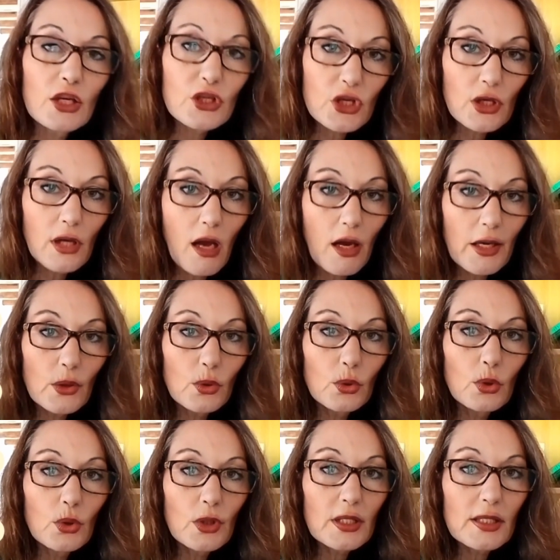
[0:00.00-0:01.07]

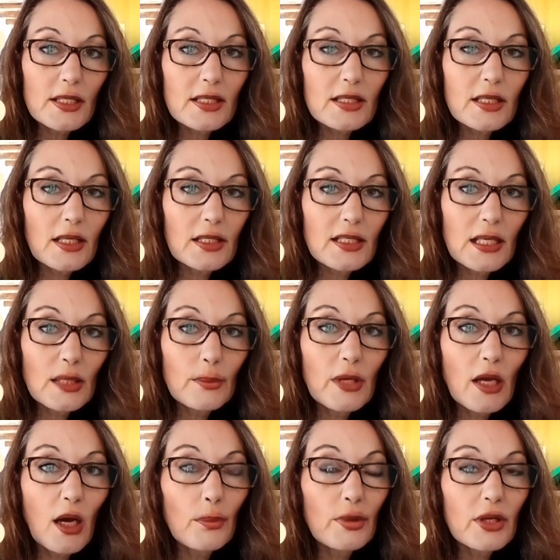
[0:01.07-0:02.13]
July-August
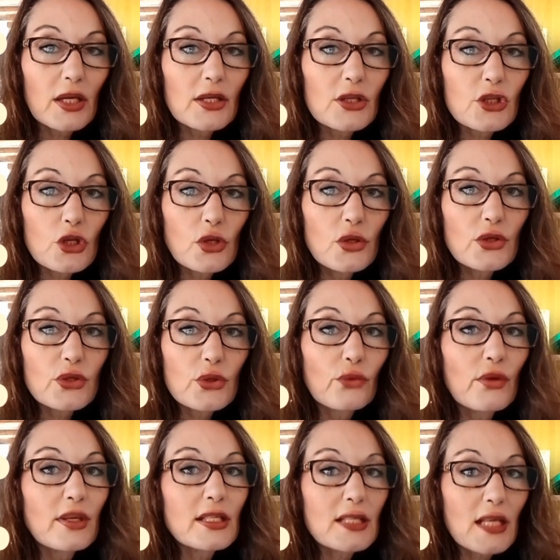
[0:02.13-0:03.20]
TBR, because June is
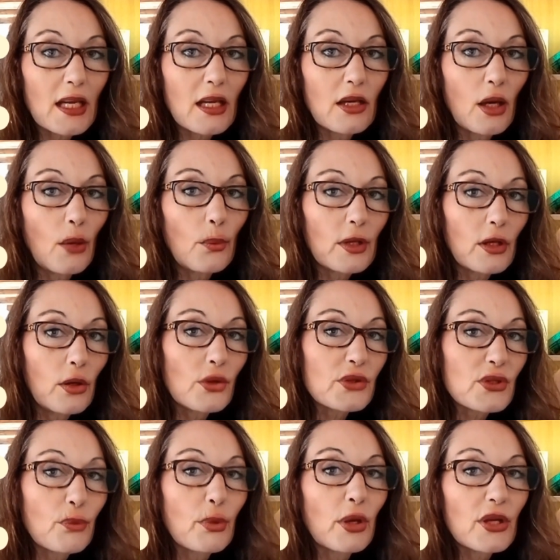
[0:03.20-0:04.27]
already taken up with
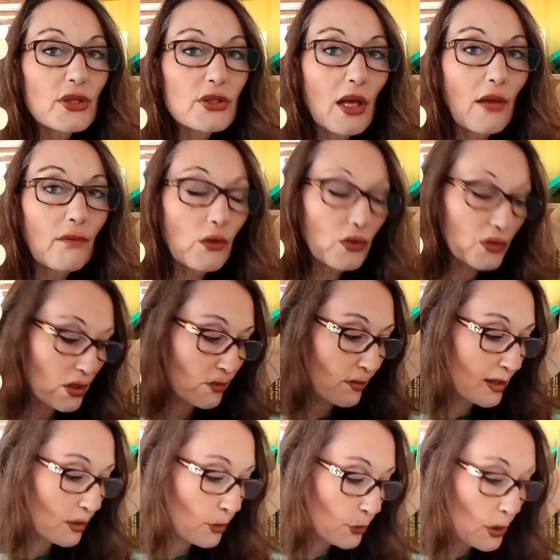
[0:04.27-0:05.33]
lots of books that I've got to
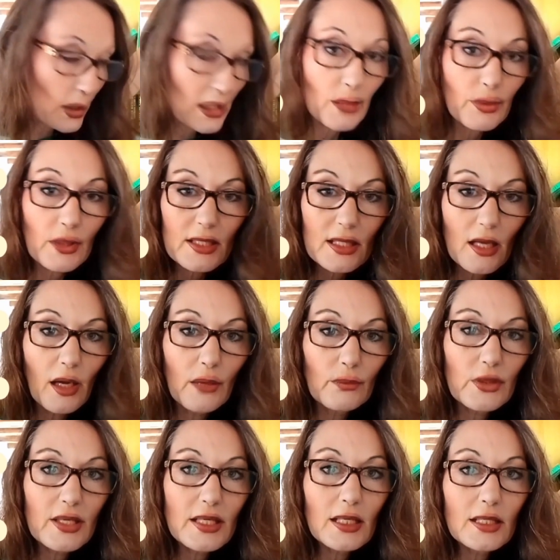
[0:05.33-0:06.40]
read. I've got 20 books that I'm
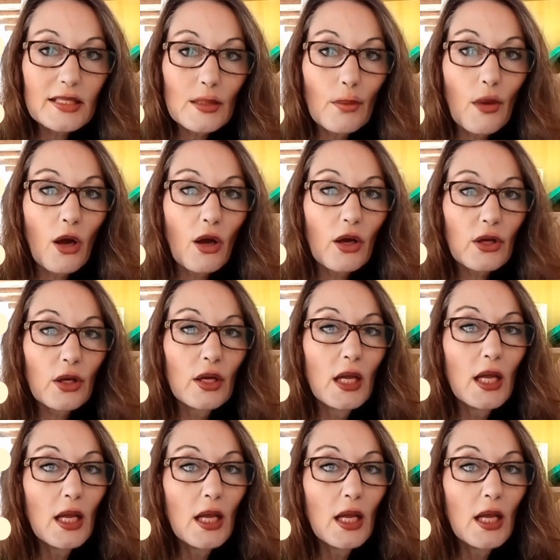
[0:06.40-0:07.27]
reading, some ARC